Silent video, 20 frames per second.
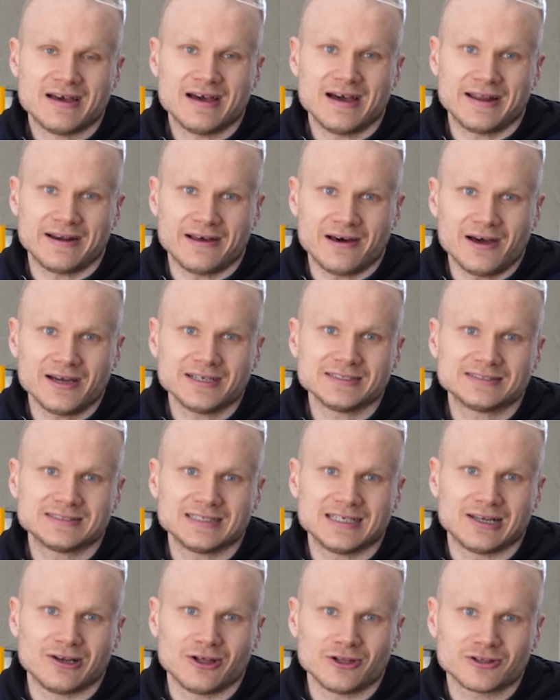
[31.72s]
And I
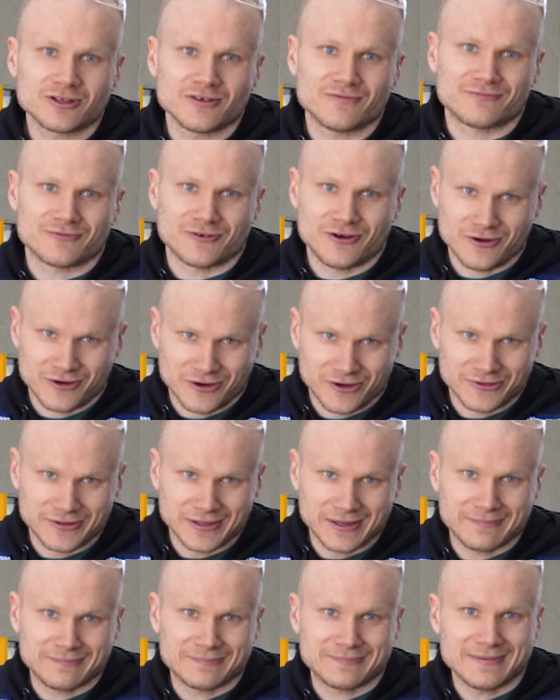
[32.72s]
see a lot of wrong on
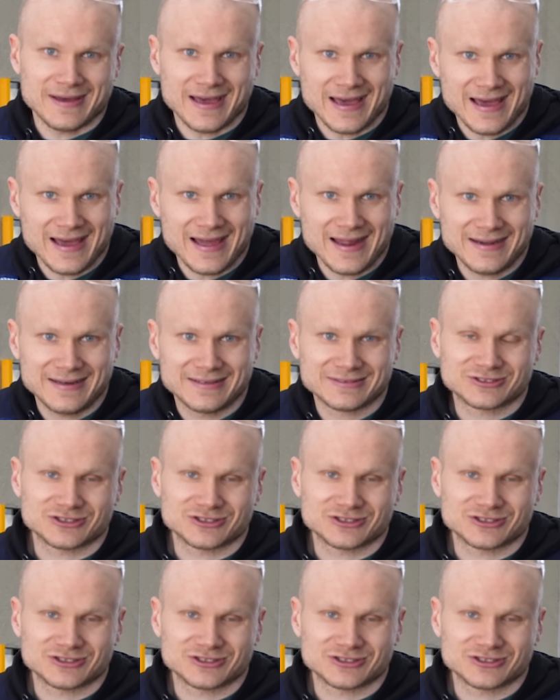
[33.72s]
the ad,